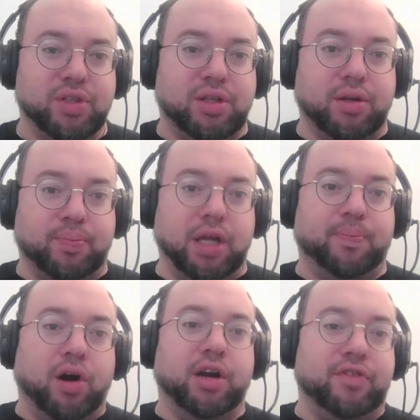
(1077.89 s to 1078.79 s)
to be a
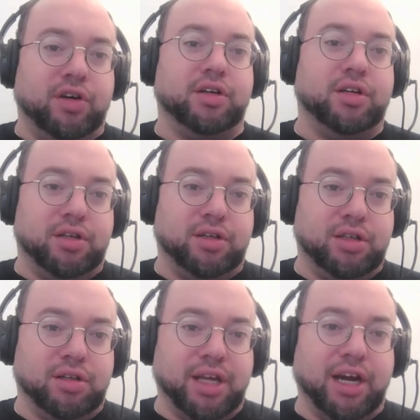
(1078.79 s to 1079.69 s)
part of
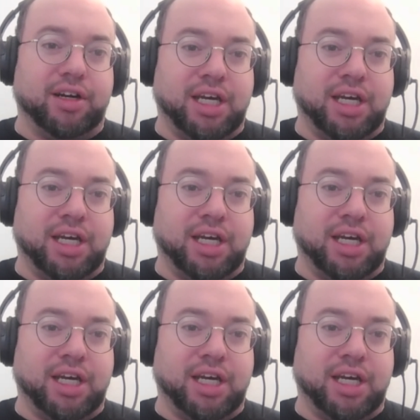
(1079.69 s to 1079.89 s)
your layer